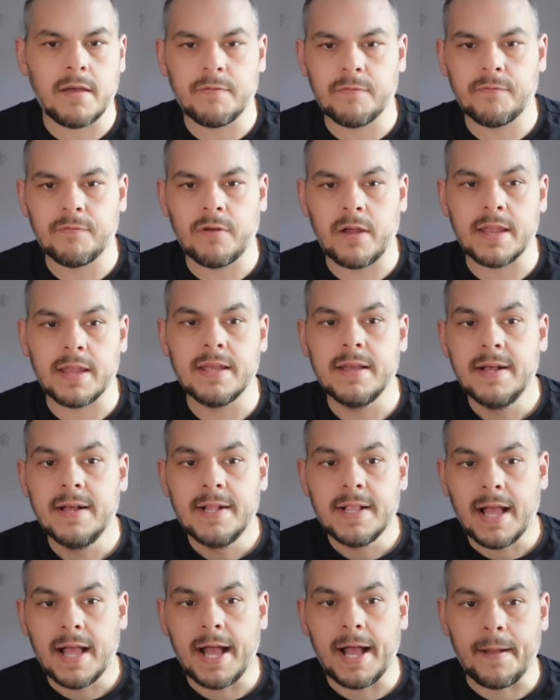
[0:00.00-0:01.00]
right?
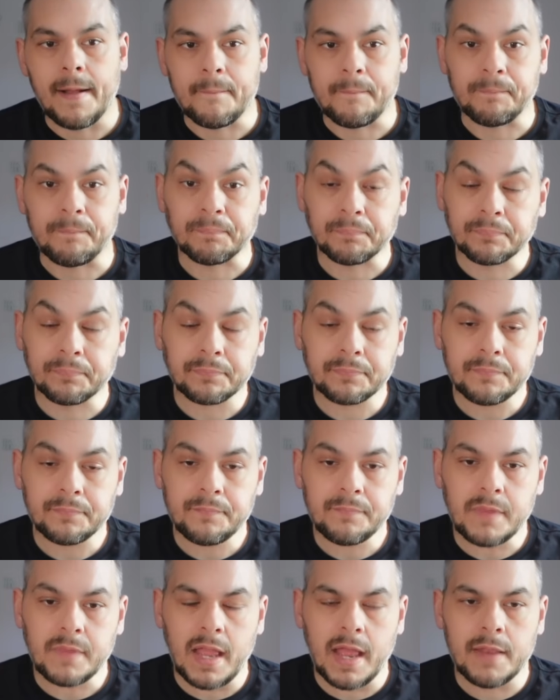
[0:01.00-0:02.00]

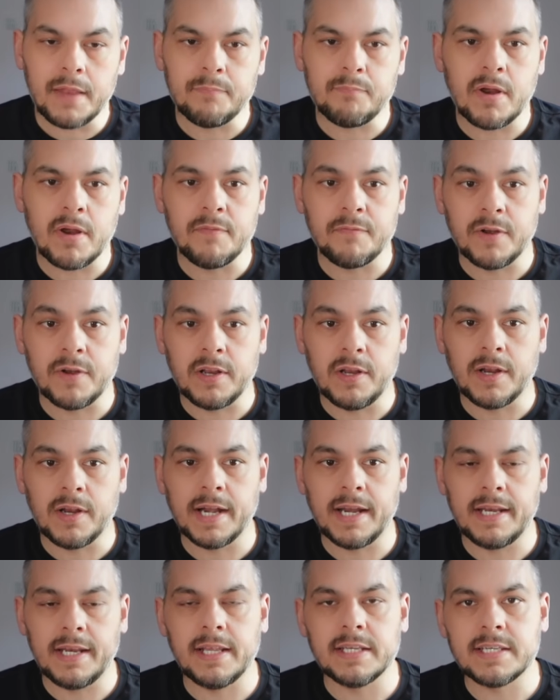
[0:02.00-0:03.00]
And Brentford are looking
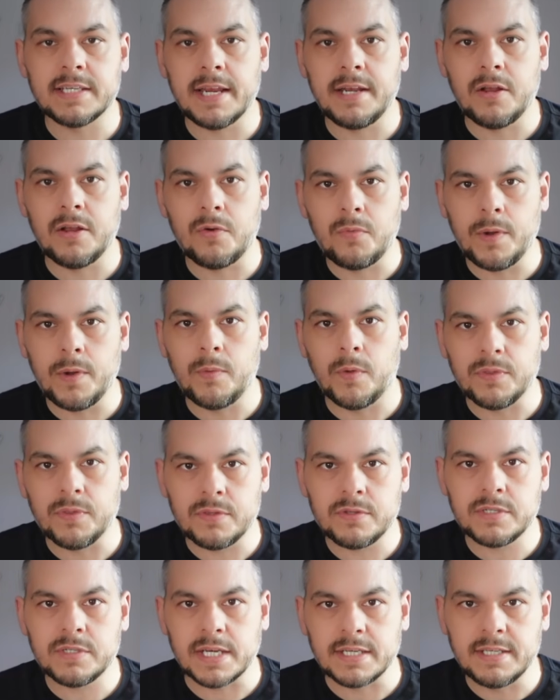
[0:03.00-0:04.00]
at it saying, no, we want
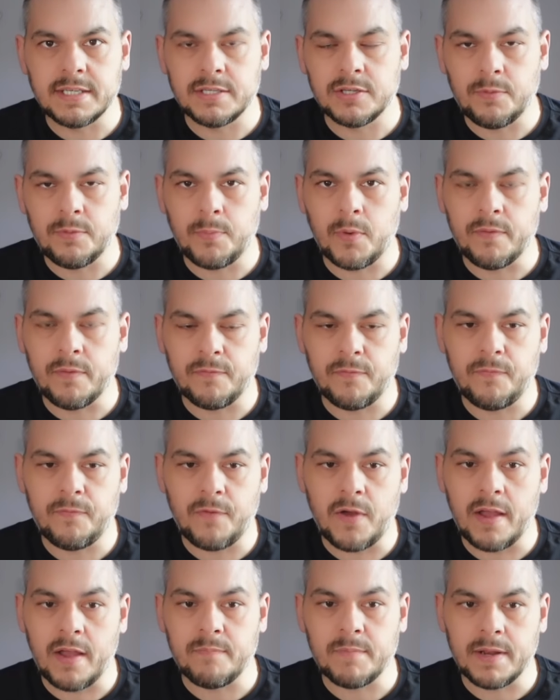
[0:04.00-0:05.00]

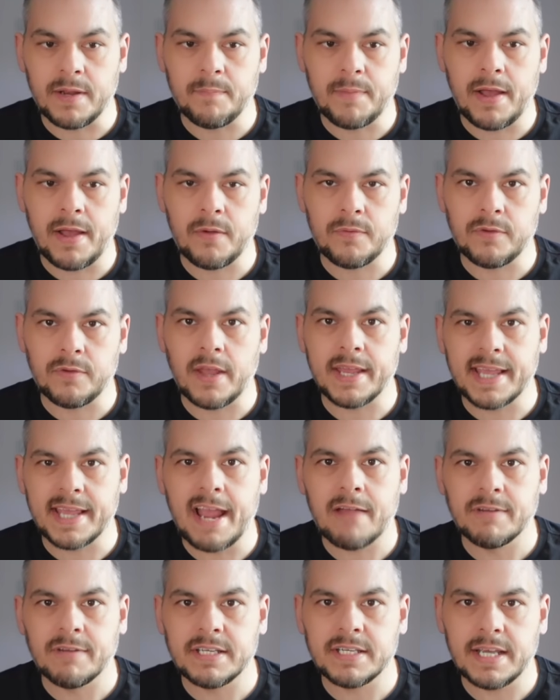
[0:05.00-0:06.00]
£62.5 million like
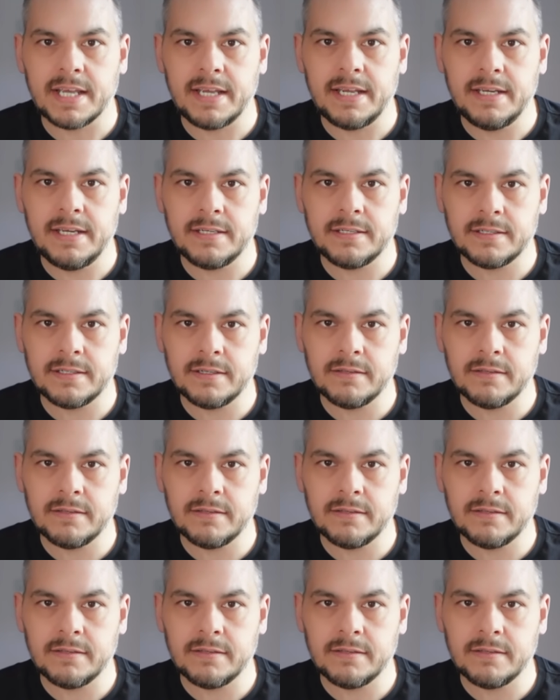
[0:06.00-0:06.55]
guaranteed,